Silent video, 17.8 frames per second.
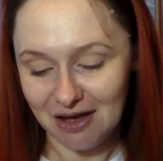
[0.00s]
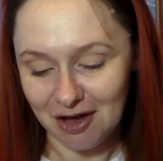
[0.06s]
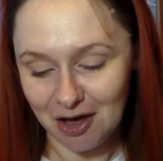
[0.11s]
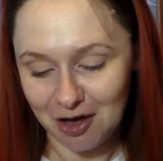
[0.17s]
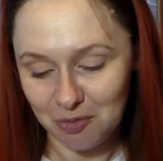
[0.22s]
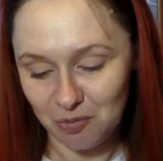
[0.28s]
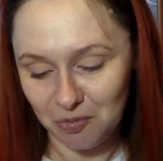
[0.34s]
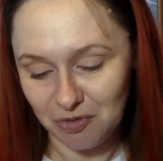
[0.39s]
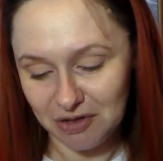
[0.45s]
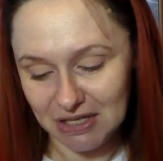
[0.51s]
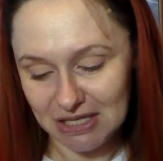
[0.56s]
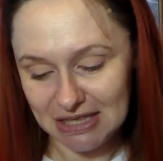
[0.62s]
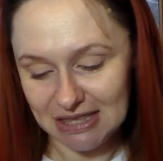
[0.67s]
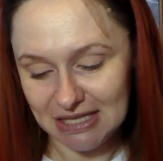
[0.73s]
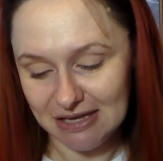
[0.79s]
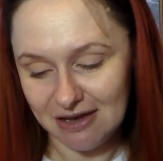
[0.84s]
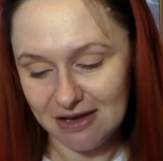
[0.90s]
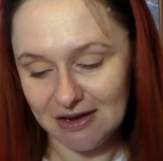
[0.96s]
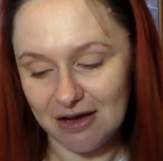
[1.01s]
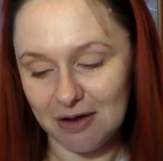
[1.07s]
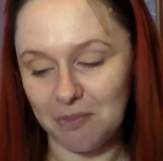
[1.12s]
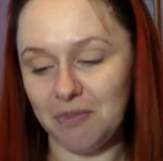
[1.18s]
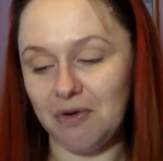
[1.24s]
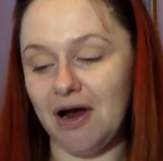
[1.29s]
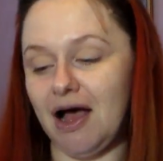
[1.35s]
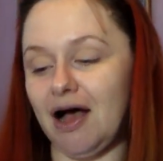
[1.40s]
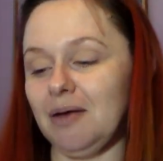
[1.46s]
I'm really thinking
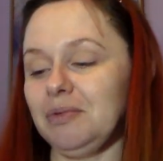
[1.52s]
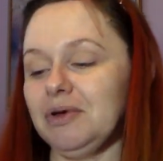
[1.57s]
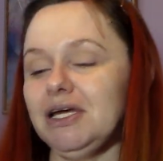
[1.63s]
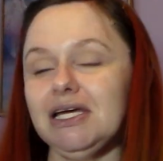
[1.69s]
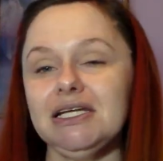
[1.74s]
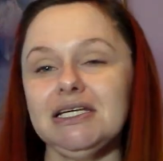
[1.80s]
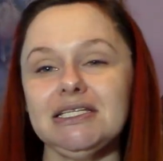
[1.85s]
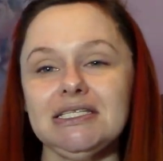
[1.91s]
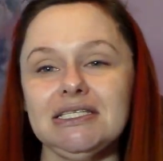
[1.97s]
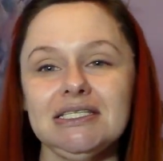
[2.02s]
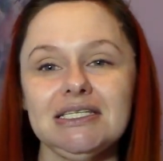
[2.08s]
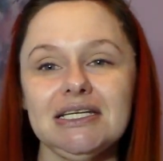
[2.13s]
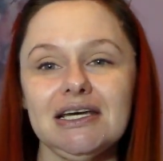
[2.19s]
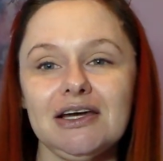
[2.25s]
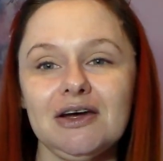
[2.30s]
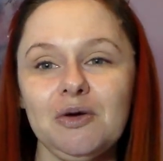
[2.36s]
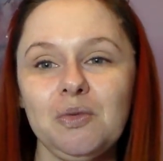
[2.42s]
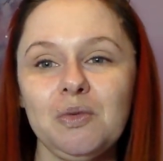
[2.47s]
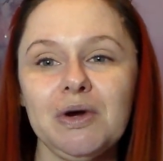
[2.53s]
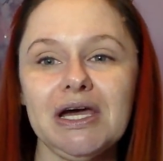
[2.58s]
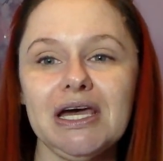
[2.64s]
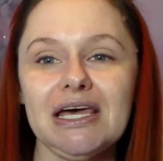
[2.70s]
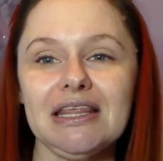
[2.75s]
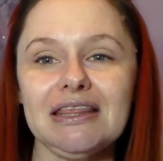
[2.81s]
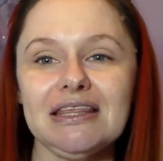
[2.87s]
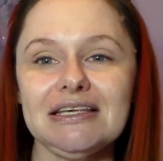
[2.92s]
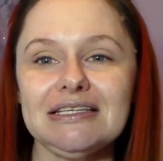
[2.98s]
I'm probably going to stick
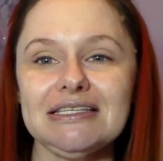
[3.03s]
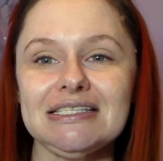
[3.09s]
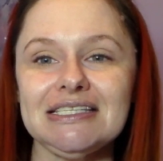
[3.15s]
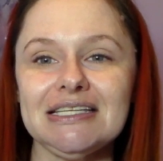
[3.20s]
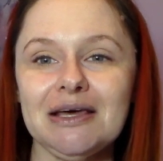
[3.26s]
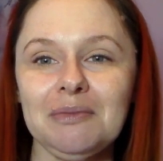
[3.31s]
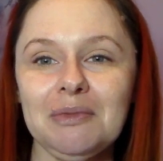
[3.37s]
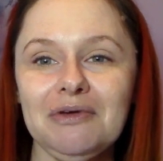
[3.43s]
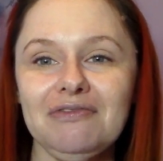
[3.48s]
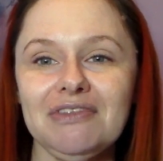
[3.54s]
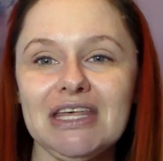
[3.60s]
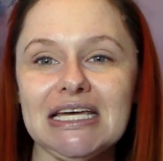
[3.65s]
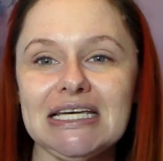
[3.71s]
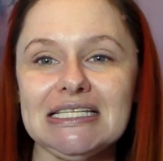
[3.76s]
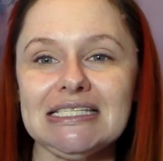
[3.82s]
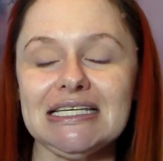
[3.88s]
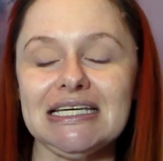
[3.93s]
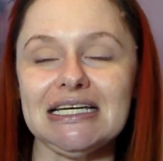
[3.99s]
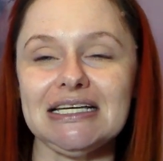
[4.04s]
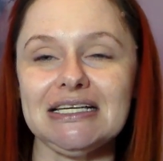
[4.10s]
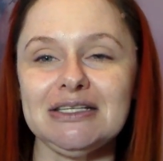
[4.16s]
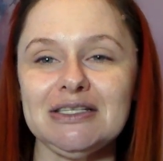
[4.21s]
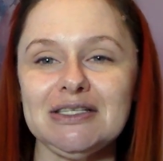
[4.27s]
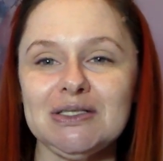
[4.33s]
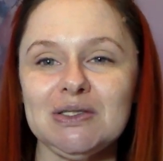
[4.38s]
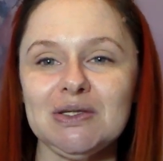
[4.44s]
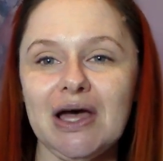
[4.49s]
with some of this, like
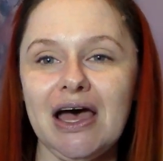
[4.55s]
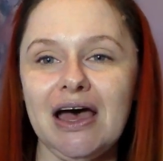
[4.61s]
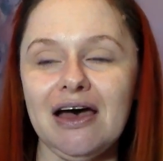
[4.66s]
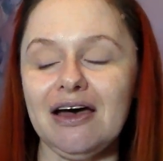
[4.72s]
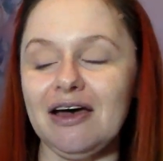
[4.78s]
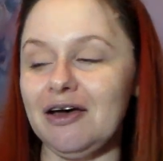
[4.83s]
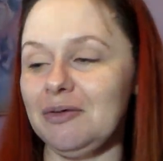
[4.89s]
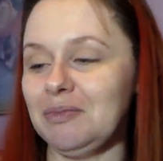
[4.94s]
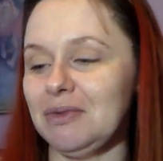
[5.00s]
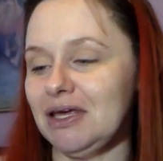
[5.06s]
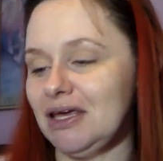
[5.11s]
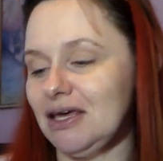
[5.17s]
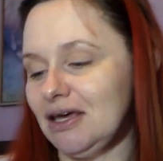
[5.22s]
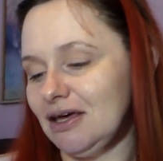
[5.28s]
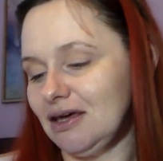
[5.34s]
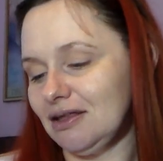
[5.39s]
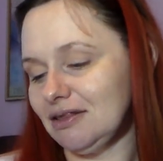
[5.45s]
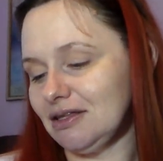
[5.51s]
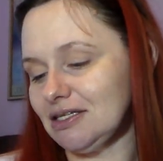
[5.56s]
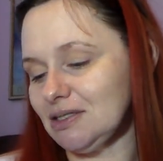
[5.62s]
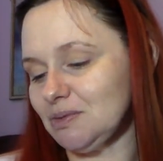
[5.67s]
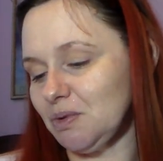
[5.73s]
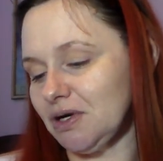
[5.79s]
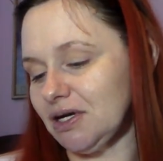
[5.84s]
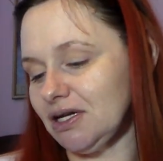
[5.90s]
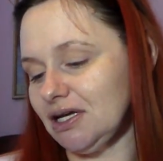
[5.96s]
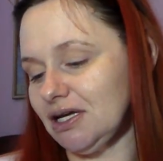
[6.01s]

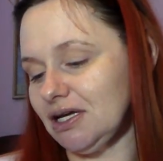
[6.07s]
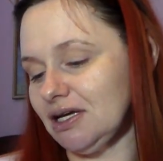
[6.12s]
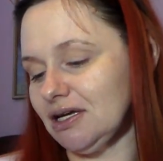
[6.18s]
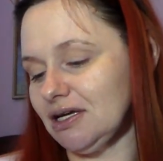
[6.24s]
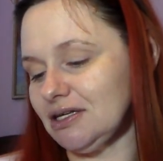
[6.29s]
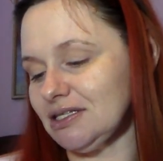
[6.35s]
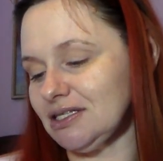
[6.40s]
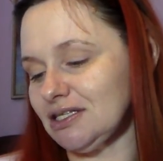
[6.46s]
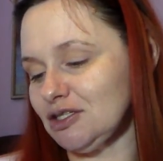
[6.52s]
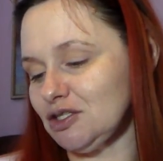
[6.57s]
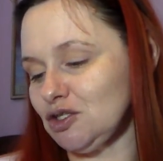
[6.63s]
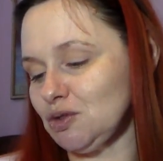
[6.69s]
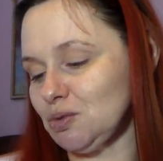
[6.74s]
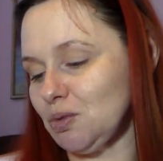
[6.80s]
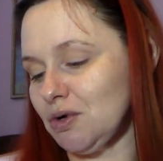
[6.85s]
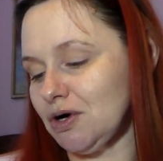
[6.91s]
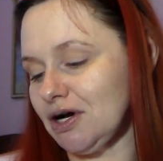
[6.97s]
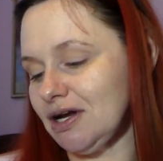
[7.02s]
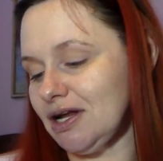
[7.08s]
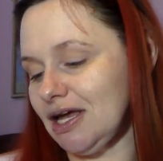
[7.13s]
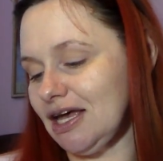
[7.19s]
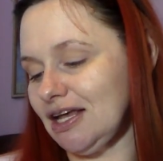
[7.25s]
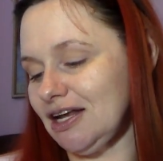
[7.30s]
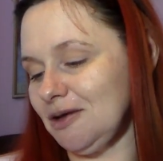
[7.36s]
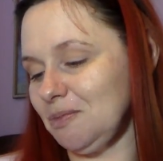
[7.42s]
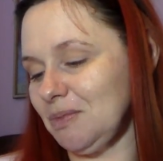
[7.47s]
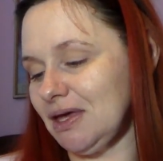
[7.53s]
this one is Sworn
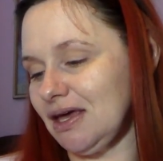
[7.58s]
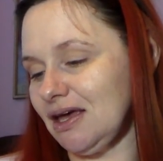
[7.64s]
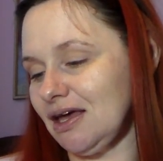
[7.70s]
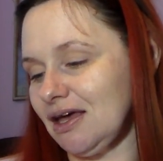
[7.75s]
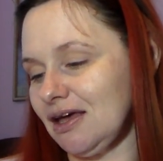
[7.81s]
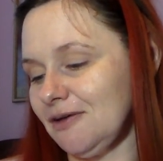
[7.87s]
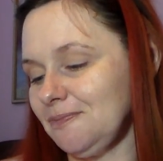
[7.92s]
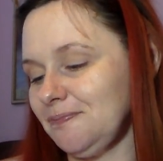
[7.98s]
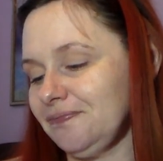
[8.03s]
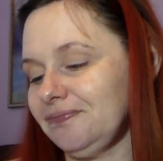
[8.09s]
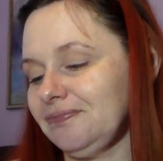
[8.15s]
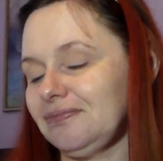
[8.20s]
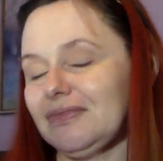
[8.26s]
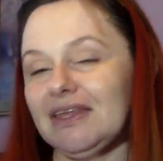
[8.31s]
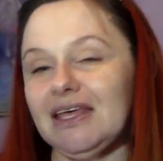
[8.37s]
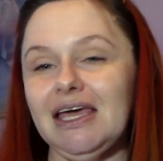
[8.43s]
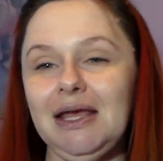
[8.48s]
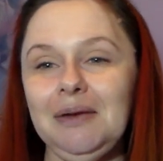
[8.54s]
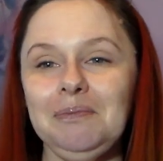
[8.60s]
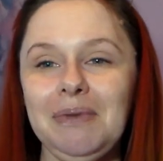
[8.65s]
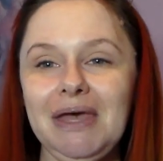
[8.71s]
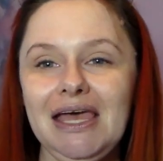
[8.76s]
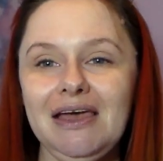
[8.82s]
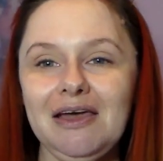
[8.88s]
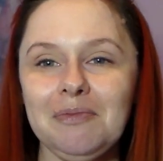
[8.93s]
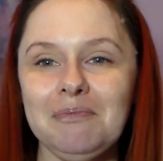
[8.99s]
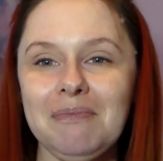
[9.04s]
Enemy, and
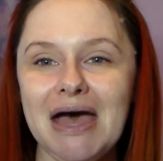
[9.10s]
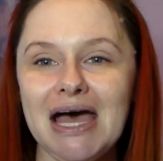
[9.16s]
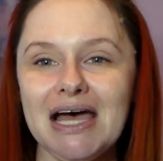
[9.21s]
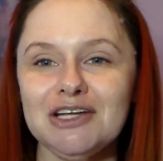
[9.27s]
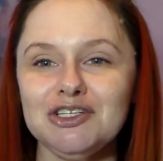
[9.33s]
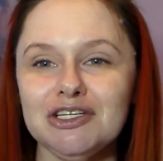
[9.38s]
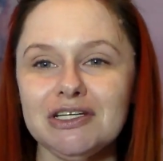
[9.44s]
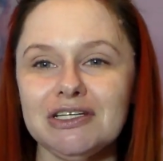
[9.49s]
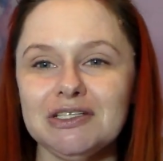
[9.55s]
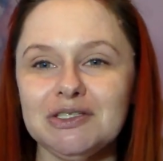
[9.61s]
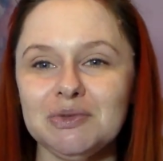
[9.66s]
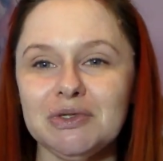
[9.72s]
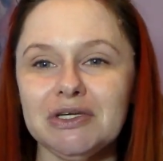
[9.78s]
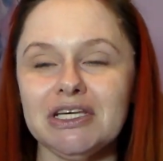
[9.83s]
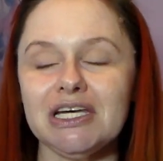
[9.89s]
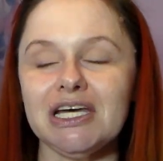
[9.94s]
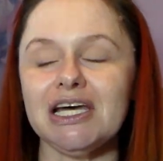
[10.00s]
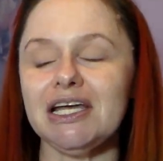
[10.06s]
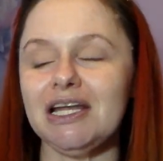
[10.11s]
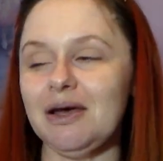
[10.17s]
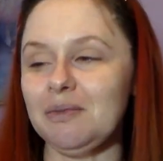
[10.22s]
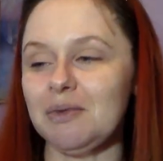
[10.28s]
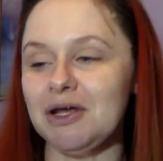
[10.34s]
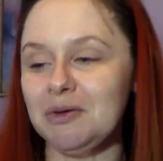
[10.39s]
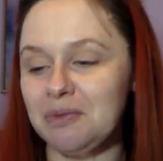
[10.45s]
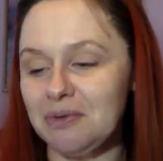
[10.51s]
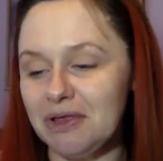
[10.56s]
Pink Magic is really good.
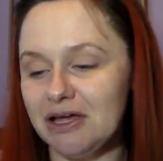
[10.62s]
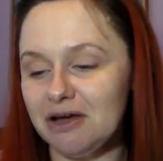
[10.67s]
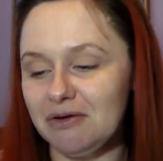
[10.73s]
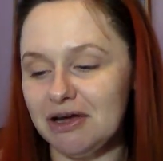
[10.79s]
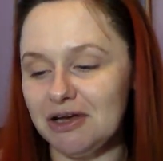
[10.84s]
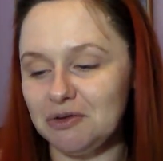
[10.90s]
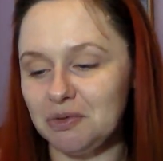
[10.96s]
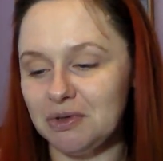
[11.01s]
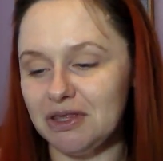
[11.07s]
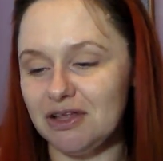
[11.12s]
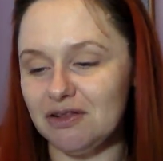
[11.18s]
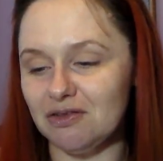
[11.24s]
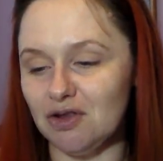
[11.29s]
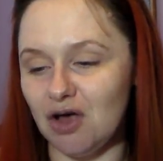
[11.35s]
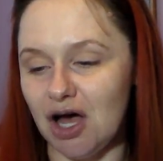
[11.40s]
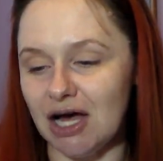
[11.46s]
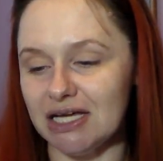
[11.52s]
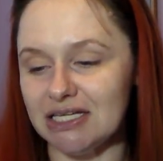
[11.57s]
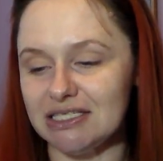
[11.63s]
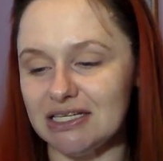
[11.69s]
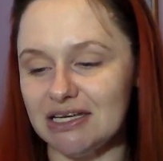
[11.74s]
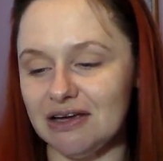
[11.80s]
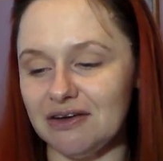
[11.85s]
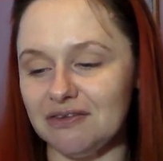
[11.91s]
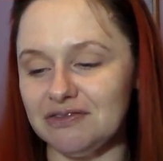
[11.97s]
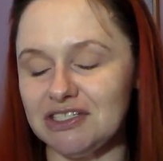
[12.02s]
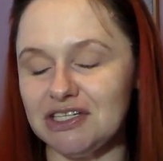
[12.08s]
I'm going to play around with a lot
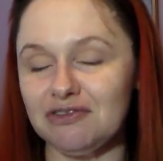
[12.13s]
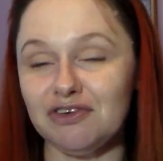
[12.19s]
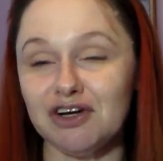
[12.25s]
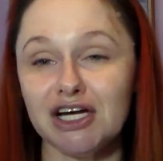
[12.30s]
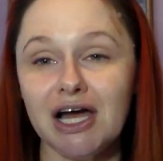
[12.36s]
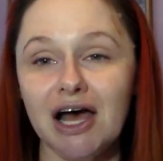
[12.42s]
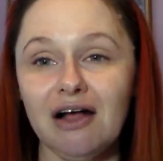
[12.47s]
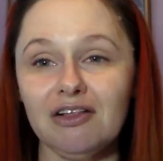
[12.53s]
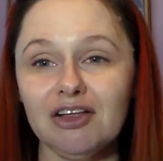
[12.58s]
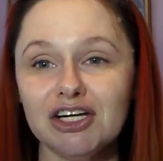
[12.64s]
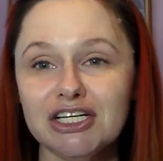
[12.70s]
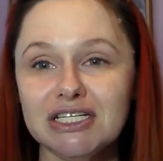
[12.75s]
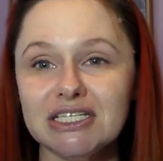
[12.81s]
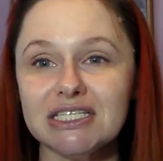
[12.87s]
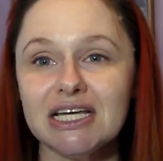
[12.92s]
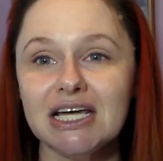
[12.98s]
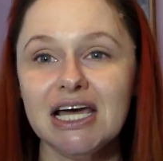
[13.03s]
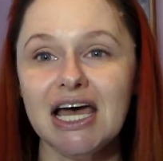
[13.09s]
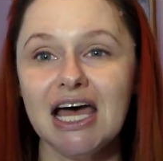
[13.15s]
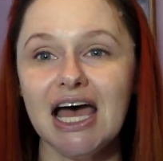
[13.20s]
of different colors